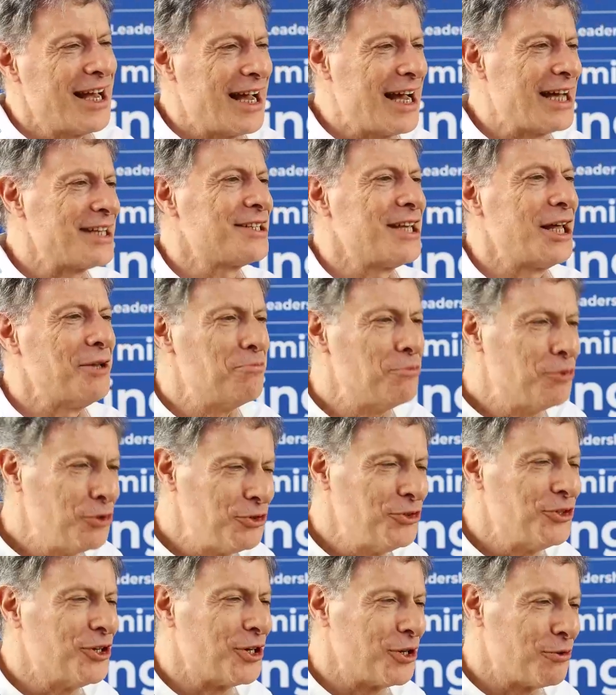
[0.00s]
as Dan
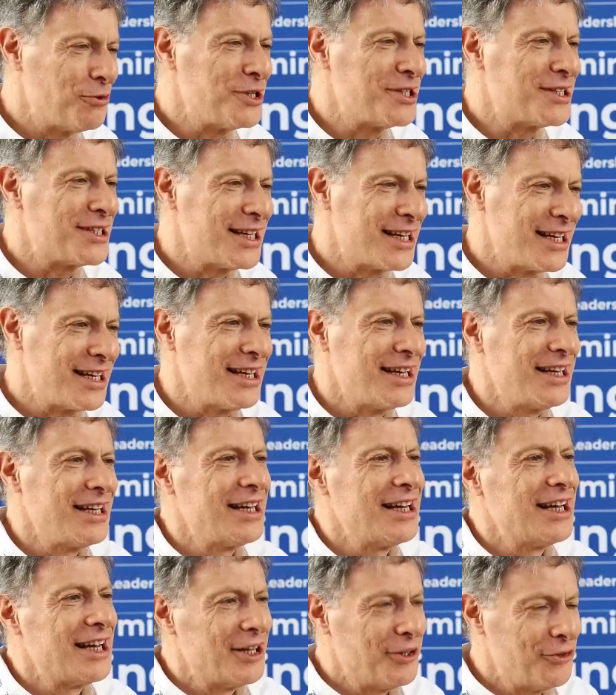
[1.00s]
Buttner would say,
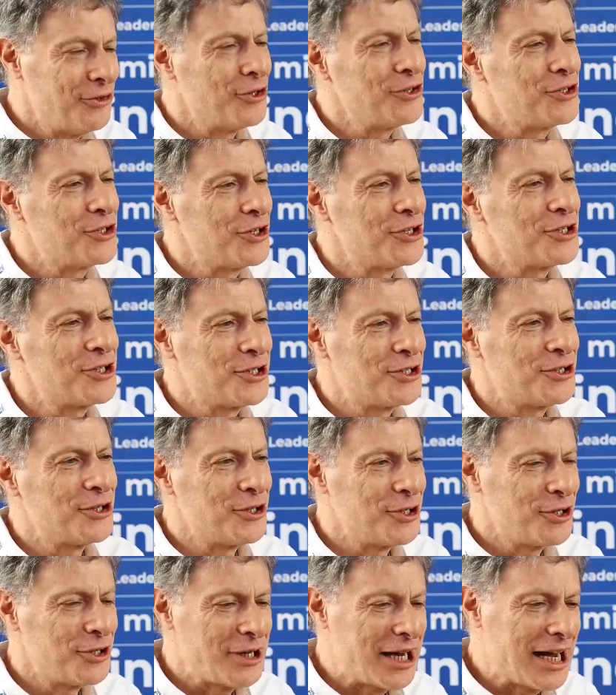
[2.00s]
not just
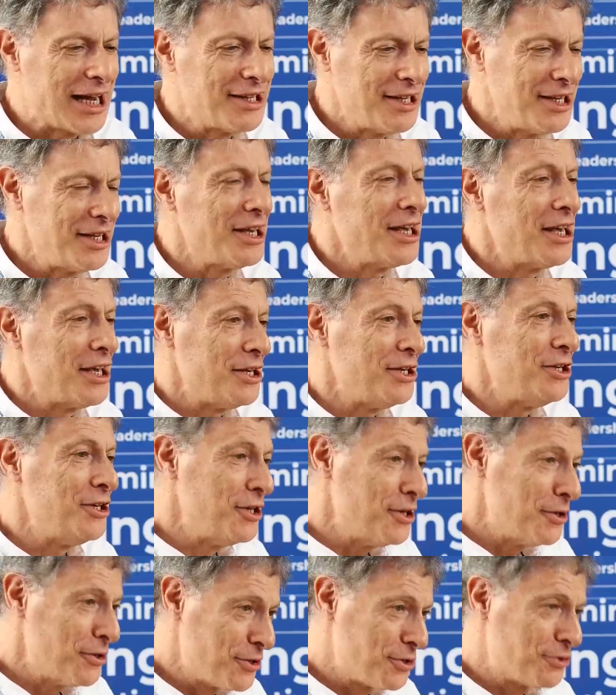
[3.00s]
adding
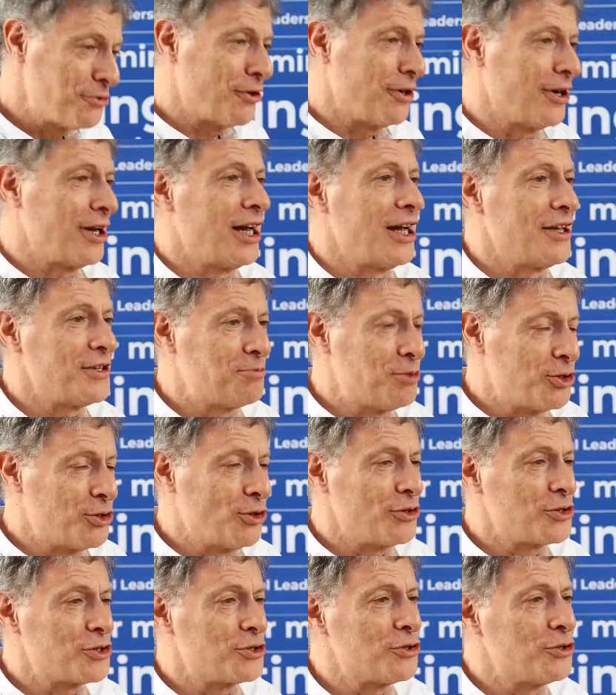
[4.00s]
years to our lives, but
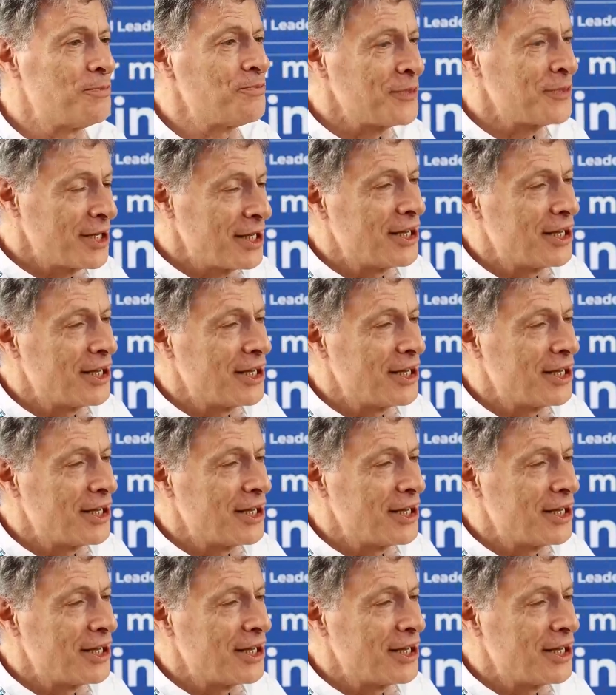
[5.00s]
also